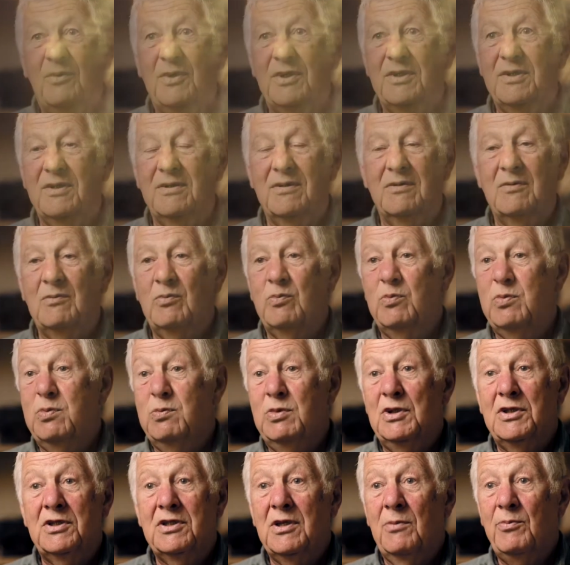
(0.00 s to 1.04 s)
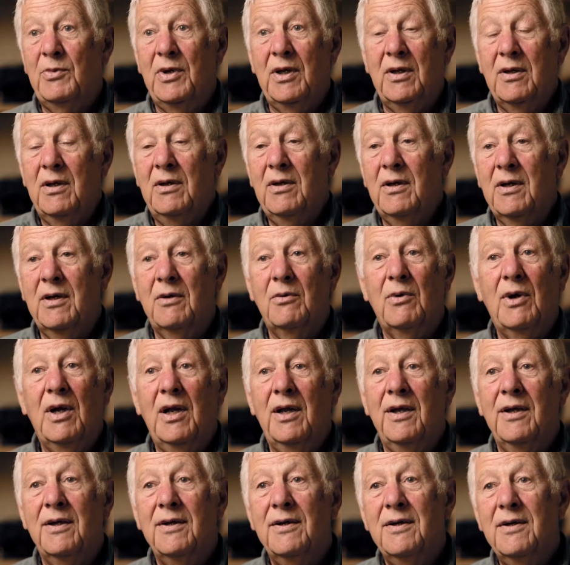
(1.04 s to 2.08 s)
was, was something that you could
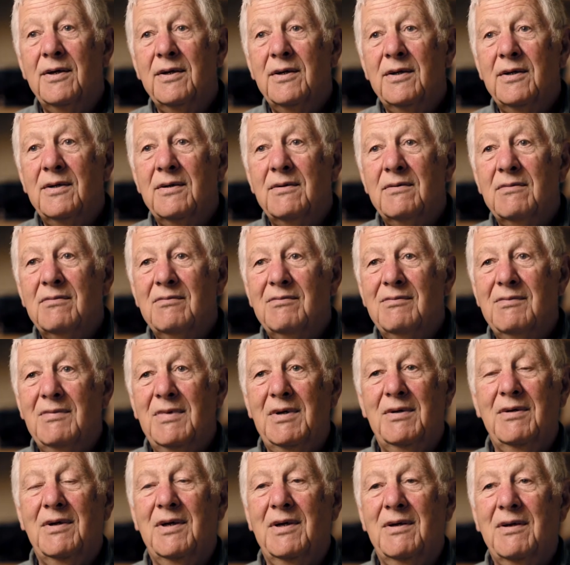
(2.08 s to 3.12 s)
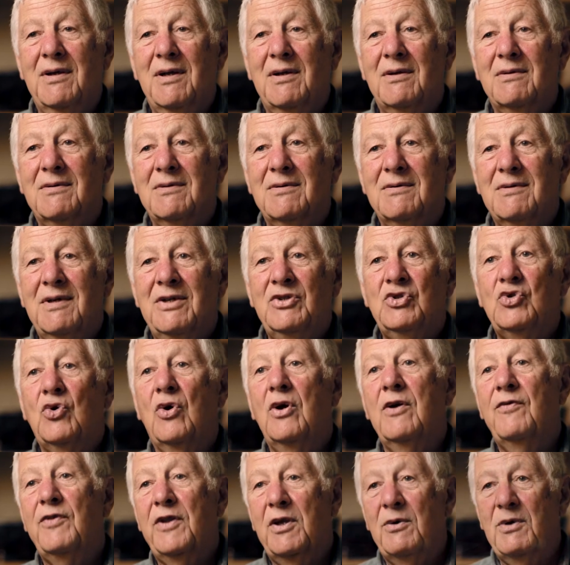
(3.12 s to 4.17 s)
really, you know,
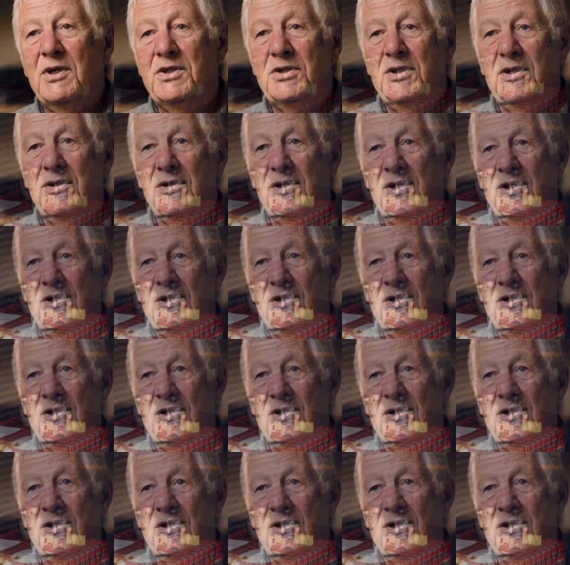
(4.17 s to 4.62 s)
enjoy for the rest of your